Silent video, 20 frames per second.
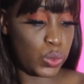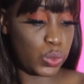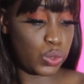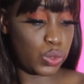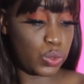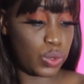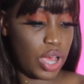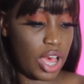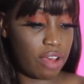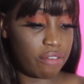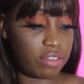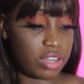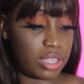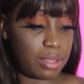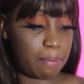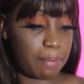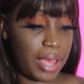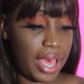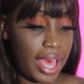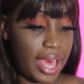you have any
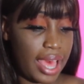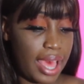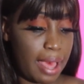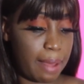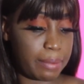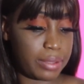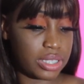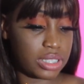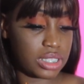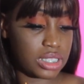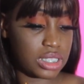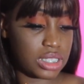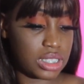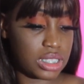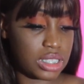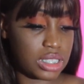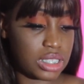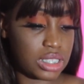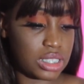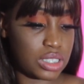bad
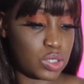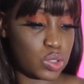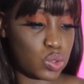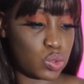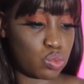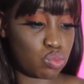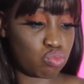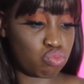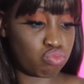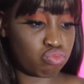habits?